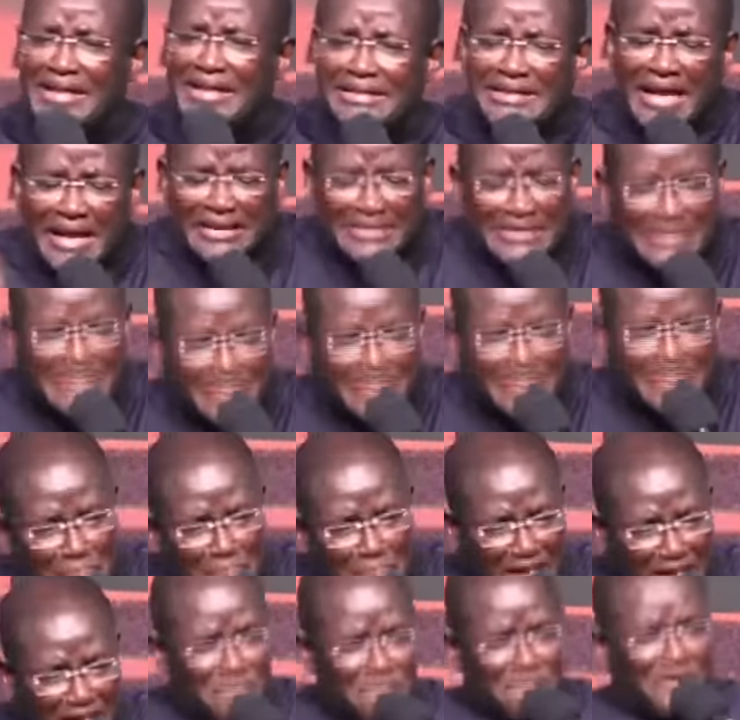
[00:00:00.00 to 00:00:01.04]
that is
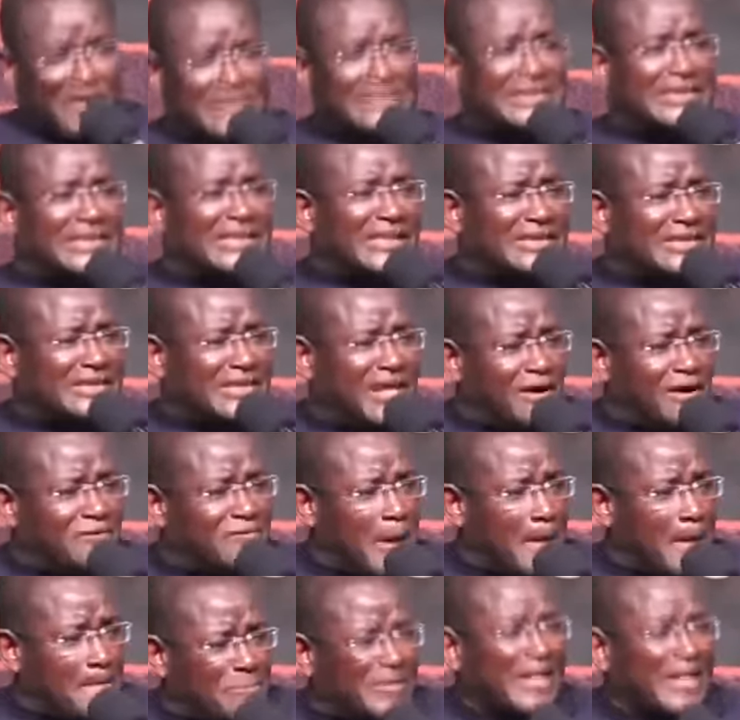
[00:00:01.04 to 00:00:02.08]
manifesting
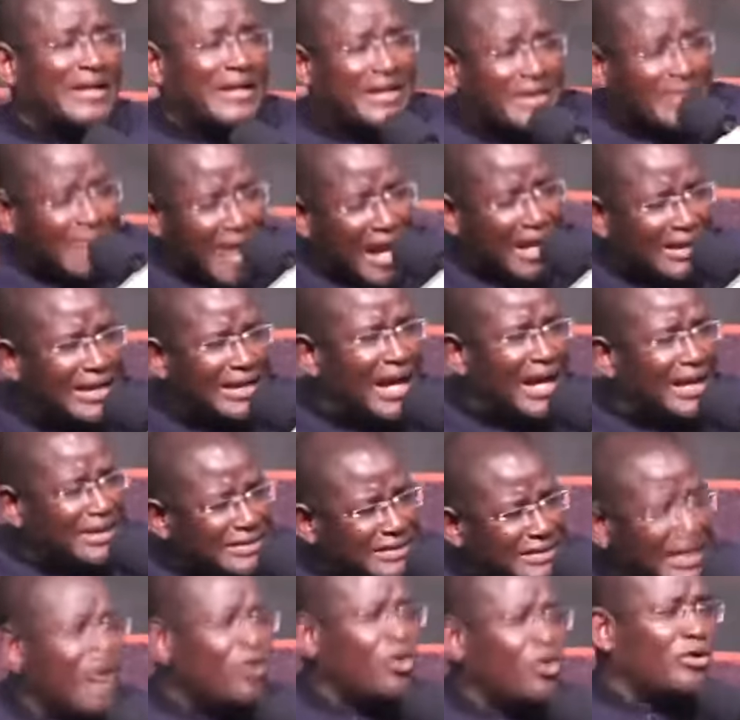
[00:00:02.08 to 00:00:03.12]
itself in red and
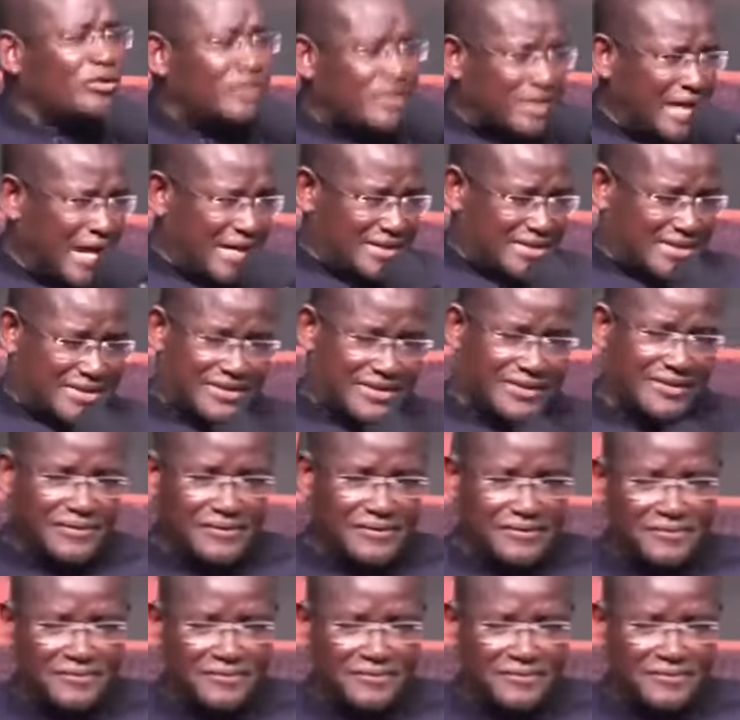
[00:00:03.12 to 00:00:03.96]
yellow dress.